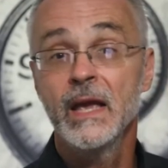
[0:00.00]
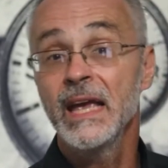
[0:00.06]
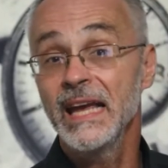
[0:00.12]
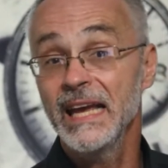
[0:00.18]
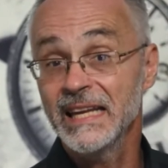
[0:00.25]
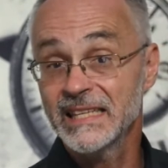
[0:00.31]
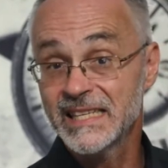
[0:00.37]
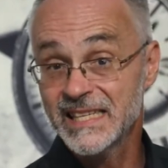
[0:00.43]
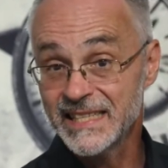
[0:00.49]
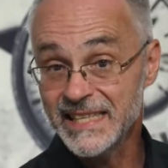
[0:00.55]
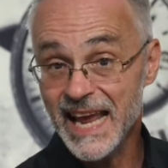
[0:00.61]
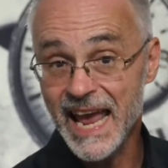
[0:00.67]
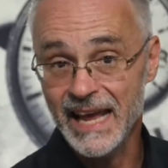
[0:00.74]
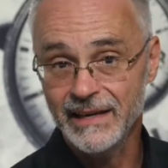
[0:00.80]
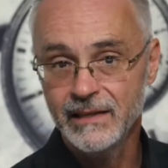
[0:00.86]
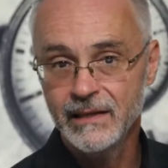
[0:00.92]

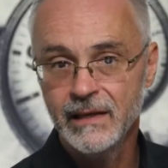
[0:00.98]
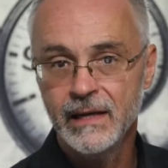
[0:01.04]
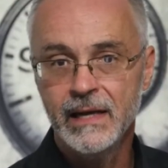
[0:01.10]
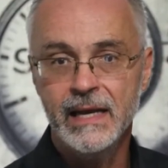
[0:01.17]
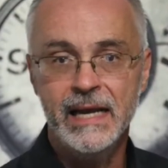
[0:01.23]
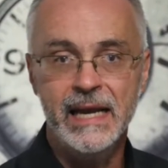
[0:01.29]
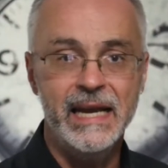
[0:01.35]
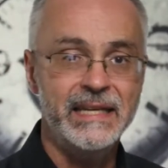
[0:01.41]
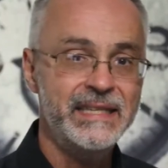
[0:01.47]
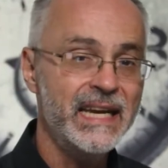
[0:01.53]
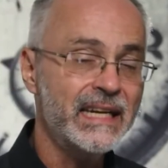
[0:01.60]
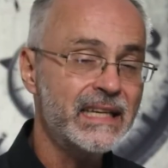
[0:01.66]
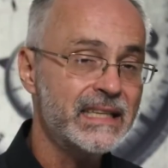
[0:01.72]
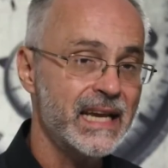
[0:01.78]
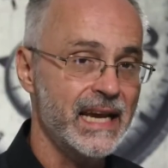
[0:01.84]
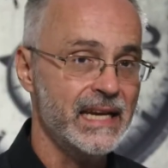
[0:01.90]
Instead, it
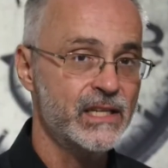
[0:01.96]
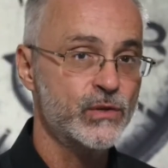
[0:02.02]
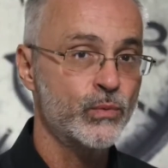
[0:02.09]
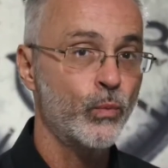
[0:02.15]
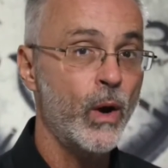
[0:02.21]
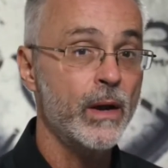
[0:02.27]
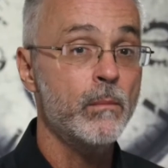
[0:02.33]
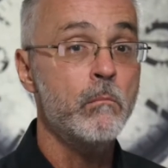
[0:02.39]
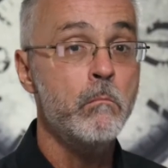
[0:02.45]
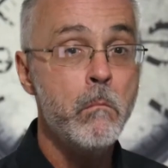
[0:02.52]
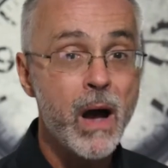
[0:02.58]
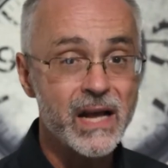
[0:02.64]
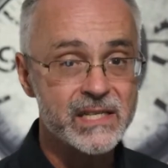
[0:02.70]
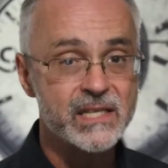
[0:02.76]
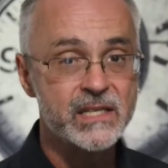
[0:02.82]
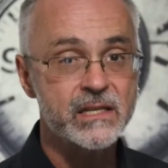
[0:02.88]
dictates what
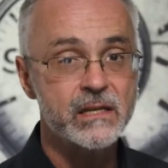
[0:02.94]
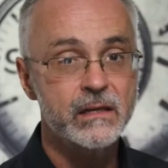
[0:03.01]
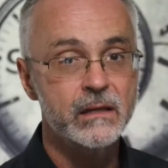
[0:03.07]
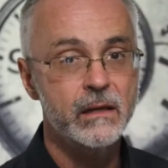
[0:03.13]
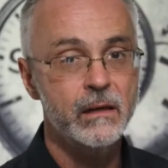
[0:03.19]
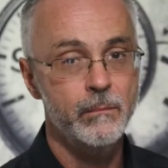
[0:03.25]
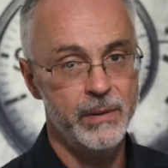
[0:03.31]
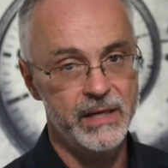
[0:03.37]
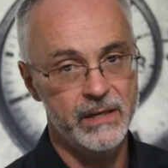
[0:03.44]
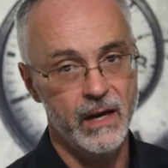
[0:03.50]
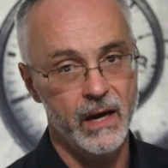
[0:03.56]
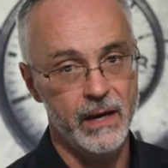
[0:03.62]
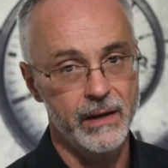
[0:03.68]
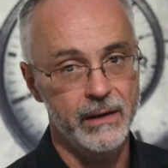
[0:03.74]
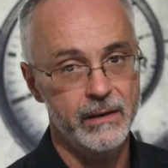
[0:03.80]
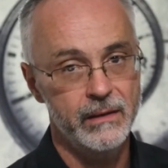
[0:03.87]
must be
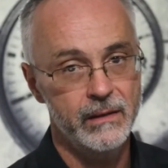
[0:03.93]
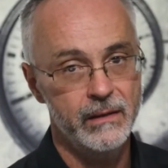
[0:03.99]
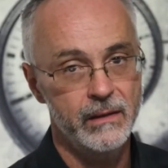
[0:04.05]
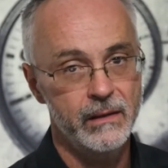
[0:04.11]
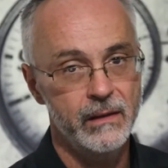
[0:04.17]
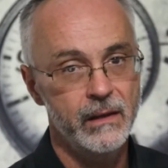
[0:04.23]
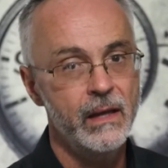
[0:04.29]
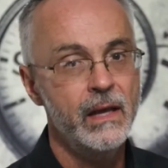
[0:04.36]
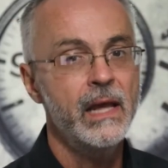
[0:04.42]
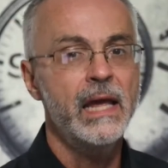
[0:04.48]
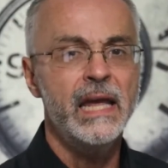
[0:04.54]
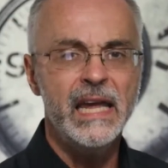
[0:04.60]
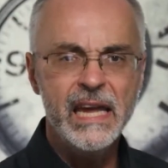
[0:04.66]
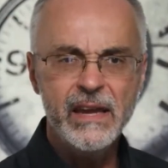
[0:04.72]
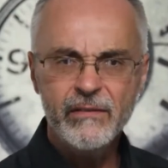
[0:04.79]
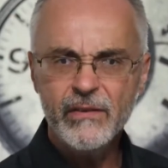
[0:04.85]
done,
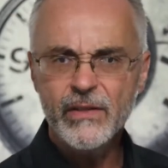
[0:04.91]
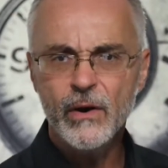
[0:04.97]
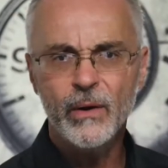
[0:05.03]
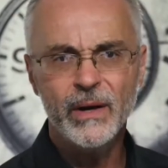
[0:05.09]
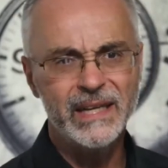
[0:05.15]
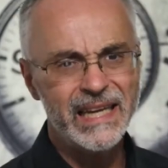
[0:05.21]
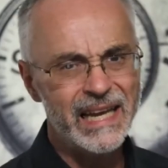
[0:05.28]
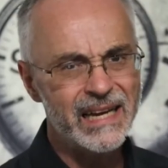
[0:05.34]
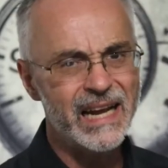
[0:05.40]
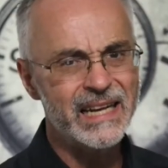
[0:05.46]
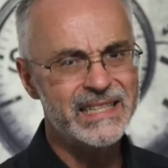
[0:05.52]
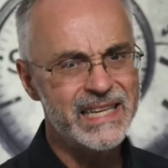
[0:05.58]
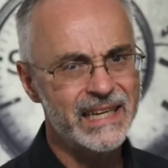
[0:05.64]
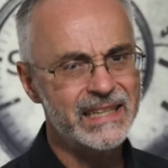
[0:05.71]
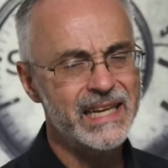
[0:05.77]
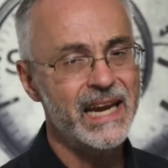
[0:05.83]
even though it cannot
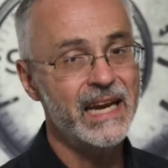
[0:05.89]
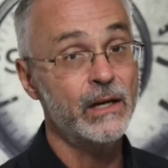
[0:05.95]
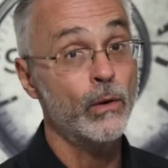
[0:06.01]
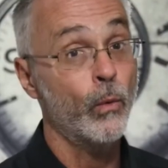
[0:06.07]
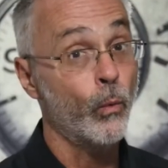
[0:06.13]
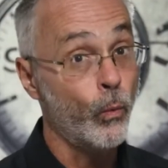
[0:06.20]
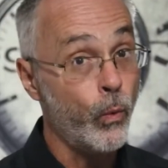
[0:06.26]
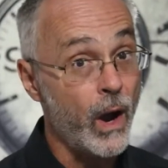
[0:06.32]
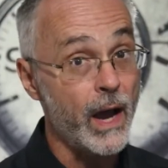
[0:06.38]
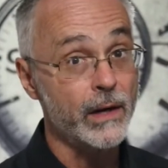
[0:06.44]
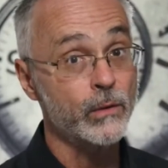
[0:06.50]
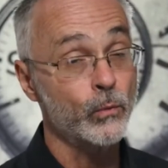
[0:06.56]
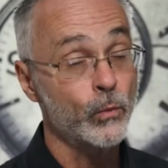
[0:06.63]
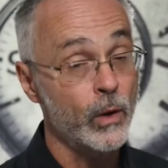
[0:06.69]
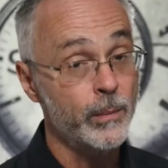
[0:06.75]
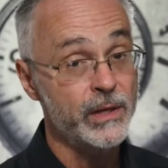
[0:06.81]
dictate what
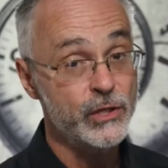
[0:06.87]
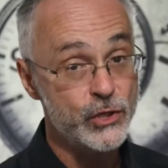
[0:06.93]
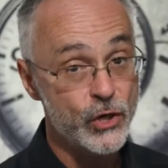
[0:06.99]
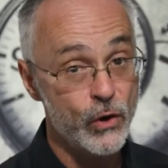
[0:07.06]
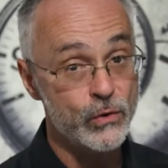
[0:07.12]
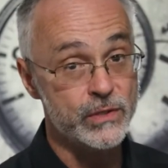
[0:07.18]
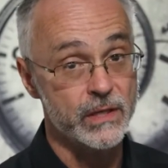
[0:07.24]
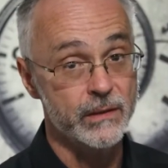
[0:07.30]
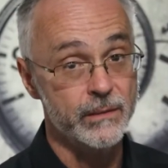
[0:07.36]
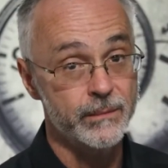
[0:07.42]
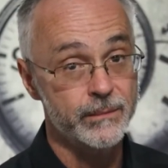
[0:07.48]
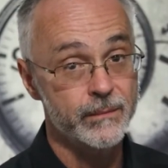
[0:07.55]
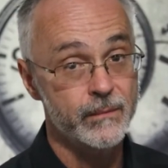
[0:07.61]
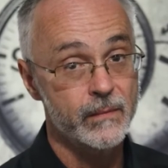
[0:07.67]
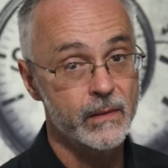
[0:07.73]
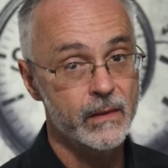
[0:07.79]
will be chosen.
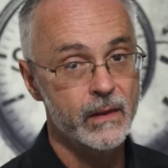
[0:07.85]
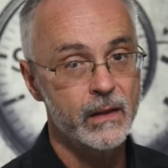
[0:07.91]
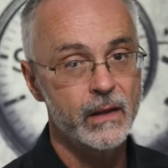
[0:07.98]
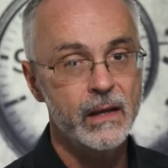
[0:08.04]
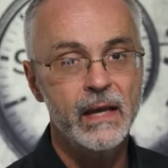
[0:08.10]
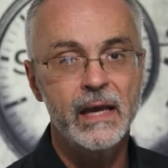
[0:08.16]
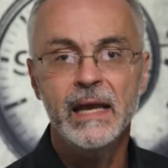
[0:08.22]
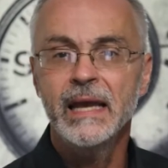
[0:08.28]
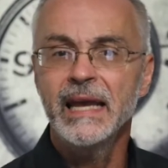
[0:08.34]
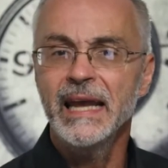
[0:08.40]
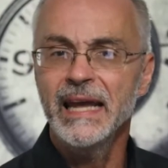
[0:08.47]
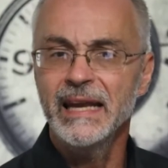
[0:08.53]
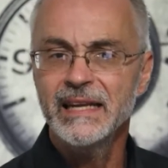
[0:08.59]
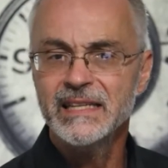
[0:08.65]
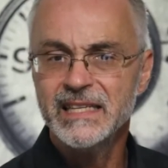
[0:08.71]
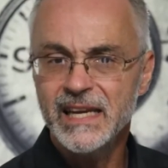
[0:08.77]

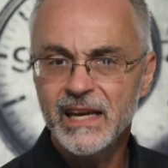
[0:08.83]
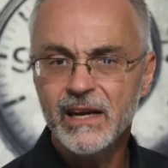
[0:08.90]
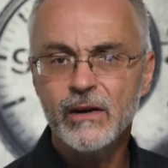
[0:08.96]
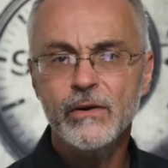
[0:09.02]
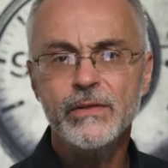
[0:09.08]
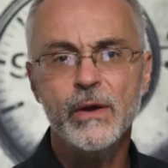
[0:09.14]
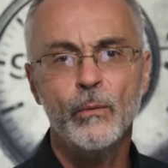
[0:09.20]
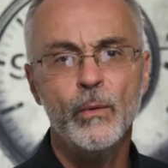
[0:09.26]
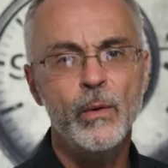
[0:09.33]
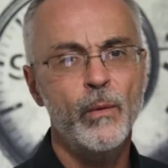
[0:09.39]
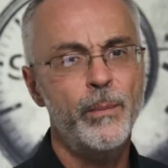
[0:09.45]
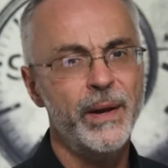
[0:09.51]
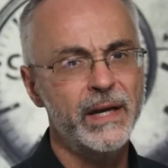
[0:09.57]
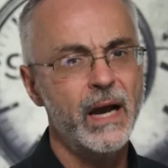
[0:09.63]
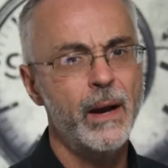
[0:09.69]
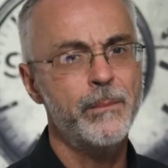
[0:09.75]
It is here that we will
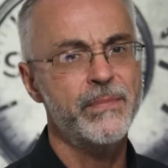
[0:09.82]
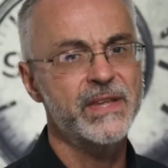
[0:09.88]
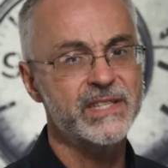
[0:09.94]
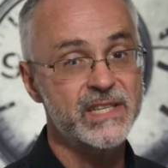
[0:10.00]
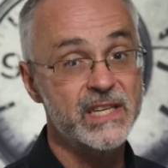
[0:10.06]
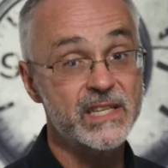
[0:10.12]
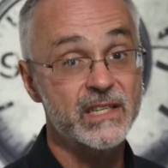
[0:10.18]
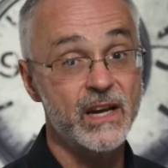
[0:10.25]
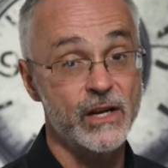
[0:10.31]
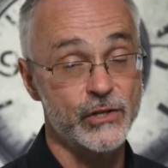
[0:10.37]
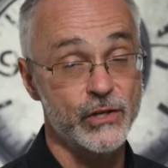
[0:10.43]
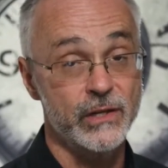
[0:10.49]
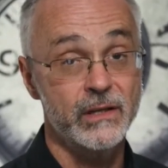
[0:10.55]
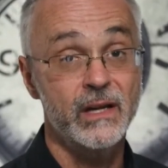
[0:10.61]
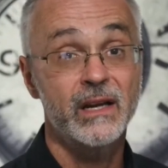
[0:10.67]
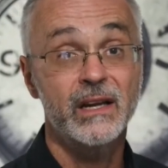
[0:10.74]
pick up this
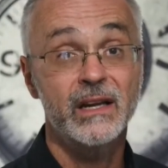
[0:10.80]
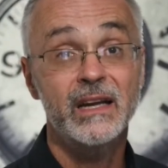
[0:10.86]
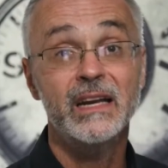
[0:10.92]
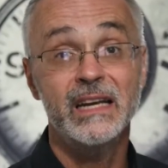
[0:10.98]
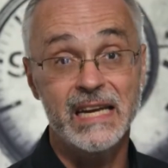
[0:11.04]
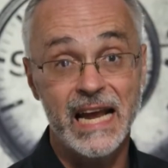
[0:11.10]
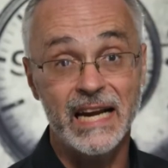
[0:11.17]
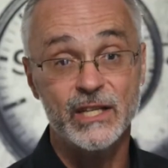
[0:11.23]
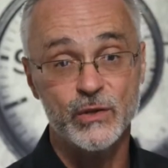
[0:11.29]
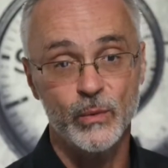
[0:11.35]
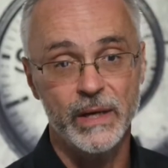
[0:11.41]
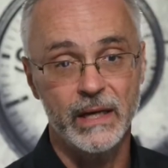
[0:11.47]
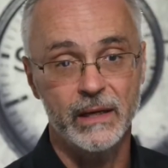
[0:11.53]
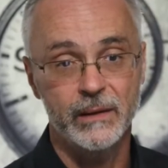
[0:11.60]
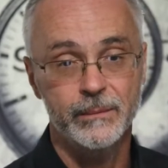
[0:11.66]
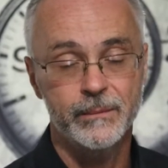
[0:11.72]
discussion next week.